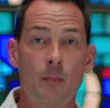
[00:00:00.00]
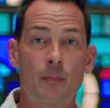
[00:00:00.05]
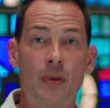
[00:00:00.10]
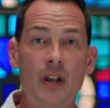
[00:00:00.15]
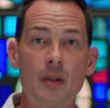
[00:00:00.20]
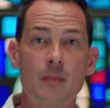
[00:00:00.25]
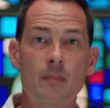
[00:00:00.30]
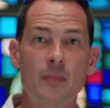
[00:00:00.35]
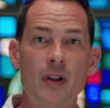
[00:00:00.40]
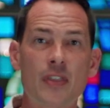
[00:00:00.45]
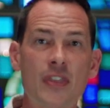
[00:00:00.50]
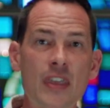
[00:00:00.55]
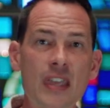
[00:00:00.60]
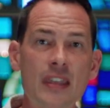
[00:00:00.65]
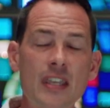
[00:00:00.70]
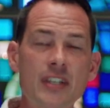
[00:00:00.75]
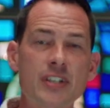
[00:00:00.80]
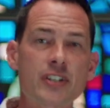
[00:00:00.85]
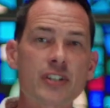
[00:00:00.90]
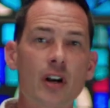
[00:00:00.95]
But then
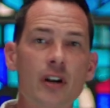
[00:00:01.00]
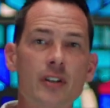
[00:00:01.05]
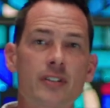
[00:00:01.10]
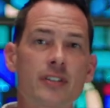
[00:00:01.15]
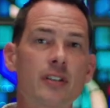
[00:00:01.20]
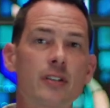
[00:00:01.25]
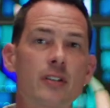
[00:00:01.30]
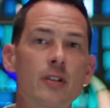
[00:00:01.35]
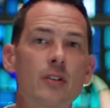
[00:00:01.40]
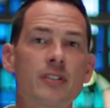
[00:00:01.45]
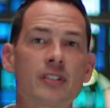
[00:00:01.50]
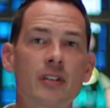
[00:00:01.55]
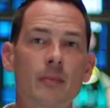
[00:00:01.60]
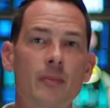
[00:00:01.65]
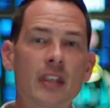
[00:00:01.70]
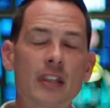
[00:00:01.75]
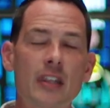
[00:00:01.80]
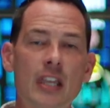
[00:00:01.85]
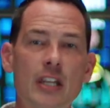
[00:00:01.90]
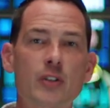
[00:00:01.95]
they start to do
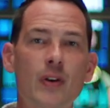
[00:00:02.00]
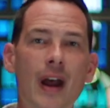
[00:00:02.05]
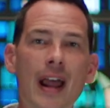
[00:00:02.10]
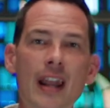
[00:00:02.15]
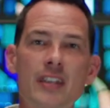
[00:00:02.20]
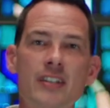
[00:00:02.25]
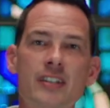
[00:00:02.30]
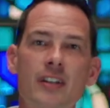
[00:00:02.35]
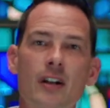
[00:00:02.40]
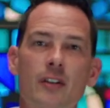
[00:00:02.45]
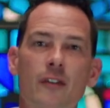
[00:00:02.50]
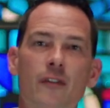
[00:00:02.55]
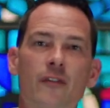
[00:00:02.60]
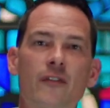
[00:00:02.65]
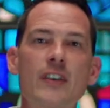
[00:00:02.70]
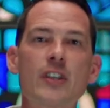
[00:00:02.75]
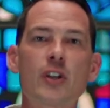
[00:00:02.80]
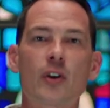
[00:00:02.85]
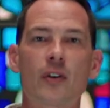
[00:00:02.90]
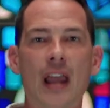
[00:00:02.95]
something. They try to start to
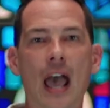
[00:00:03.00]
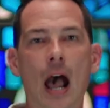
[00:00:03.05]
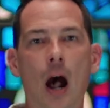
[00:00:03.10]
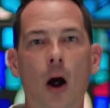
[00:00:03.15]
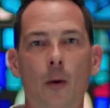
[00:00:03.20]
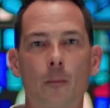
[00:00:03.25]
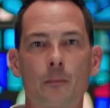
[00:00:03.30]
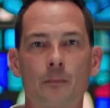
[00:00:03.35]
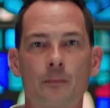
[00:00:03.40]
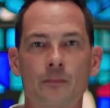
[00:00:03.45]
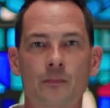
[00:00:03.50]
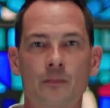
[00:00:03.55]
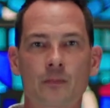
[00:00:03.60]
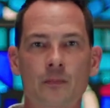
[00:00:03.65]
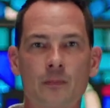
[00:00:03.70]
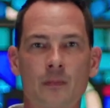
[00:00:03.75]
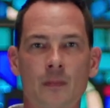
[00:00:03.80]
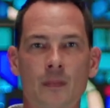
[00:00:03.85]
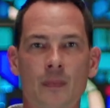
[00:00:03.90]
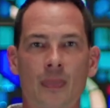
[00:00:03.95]
figure it out.
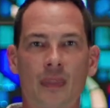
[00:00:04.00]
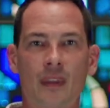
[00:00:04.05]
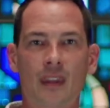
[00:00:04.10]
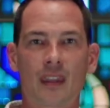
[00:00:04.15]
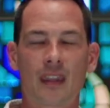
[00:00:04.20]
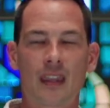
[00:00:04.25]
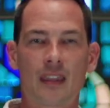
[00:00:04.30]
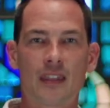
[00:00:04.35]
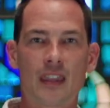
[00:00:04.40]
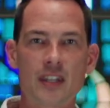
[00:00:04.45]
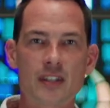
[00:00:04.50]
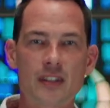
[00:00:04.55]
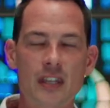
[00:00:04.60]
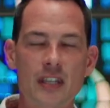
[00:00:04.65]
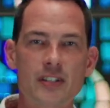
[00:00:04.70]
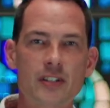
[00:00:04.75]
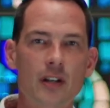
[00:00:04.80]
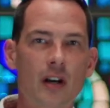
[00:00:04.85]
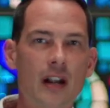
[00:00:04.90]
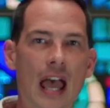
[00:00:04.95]
They
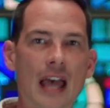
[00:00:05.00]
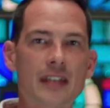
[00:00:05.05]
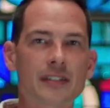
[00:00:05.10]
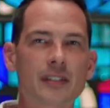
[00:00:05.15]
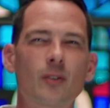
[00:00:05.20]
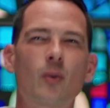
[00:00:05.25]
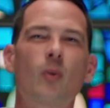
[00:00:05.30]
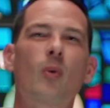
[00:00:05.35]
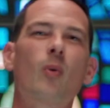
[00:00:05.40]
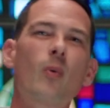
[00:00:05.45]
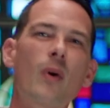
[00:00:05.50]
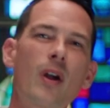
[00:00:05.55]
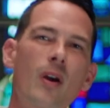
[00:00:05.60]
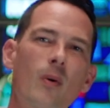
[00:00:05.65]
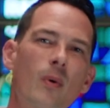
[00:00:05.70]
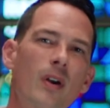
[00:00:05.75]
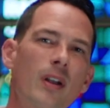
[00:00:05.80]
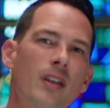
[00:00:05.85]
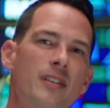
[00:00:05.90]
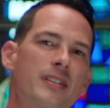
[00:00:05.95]
start asking, well,
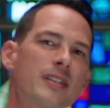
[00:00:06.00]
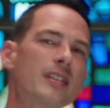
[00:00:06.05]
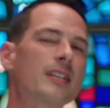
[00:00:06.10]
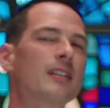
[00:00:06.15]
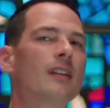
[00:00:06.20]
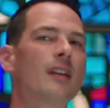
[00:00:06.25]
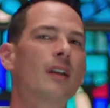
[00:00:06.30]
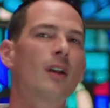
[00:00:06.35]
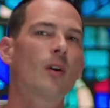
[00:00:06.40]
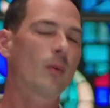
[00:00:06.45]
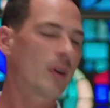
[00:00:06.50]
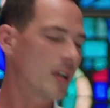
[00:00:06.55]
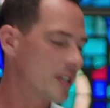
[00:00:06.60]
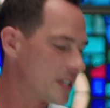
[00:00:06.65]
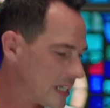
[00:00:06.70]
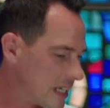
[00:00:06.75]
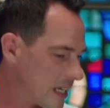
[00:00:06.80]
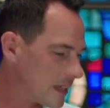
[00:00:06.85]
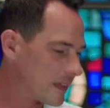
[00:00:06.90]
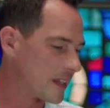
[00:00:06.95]
where does he
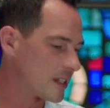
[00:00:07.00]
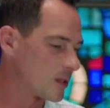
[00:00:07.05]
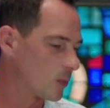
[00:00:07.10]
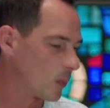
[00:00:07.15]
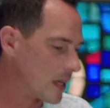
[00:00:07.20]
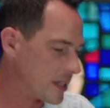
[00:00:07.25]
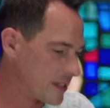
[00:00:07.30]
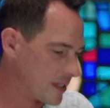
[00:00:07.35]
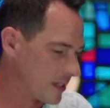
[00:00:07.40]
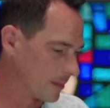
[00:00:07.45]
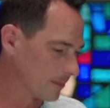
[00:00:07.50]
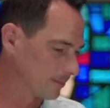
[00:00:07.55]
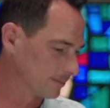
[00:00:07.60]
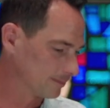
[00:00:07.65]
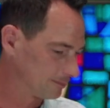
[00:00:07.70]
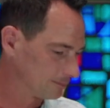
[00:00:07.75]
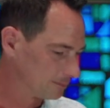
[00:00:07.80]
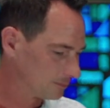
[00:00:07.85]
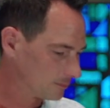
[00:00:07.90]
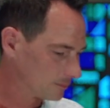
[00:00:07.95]
get this wisdom?
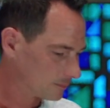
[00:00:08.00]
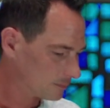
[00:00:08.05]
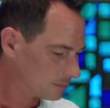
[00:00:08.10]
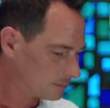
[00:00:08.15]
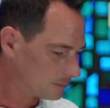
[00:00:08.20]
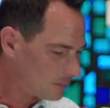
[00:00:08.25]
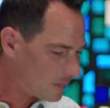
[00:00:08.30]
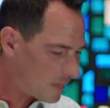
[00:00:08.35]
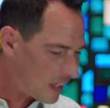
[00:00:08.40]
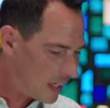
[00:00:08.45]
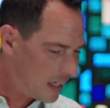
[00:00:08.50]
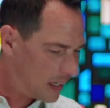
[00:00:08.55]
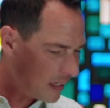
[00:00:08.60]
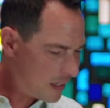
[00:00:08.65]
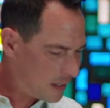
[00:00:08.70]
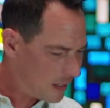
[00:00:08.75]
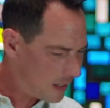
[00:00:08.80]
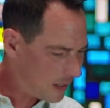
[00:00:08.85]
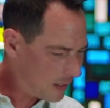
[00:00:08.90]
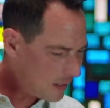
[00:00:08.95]

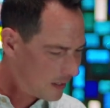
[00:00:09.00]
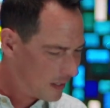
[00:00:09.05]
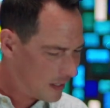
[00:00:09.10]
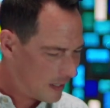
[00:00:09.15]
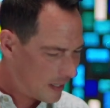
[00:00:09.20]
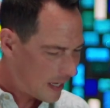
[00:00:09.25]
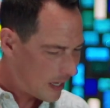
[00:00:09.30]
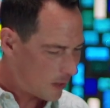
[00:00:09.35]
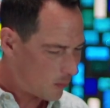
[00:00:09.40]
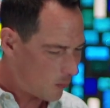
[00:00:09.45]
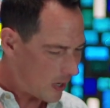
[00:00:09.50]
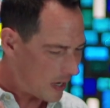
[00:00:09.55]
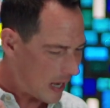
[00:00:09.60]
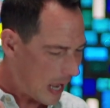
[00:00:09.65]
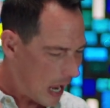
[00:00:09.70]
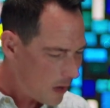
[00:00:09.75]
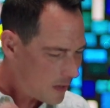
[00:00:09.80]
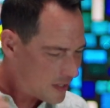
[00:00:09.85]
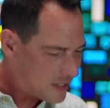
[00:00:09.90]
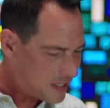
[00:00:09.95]
And
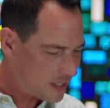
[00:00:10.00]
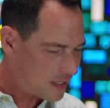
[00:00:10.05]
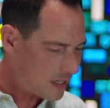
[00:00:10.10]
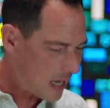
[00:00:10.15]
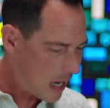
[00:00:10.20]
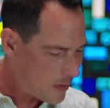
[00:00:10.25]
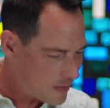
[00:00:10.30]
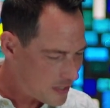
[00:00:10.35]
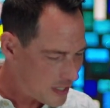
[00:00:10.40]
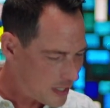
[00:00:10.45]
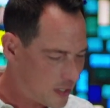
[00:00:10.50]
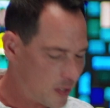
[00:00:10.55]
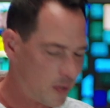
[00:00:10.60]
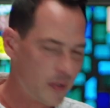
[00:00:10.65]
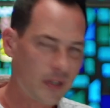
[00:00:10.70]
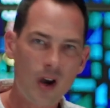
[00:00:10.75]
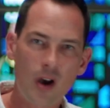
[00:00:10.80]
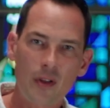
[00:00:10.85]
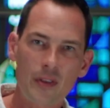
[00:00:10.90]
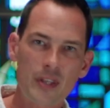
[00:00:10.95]
how is he
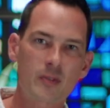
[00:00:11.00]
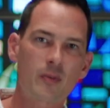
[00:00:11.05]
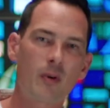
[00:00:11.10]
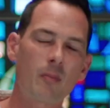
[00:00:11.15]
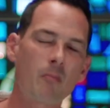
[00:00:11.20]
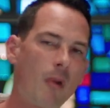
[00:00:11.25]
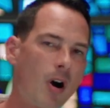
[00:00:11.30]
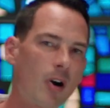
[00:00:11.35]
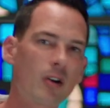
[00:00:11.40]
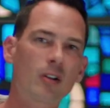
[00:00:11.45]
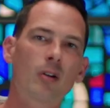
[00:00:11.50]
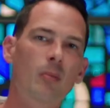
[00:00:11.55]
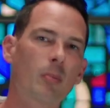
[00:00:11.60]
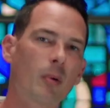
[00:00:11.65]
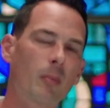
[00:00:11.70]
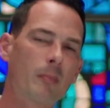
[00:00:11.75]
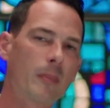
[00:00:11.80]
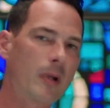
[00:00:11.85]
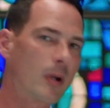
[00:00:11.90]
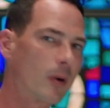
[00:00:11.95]
doing all these
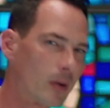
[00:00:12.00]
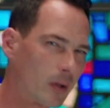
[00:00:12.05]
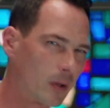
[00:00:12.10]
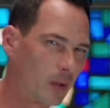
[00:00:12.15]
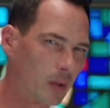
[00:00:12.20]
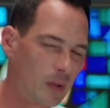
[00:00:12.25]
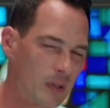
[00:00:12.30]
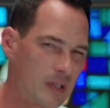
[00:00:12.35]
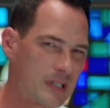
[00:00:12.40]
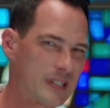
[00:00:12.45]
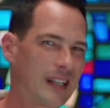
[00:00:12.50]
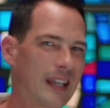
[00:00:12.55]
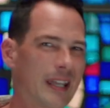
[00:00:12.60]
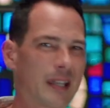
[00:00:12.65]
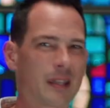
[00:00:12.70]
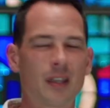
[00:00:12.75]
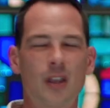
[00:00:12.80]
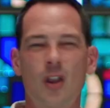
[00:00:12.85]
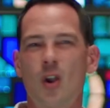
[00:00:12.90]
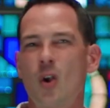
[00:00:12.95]
remarkable miracles?
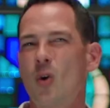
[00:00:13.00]
Like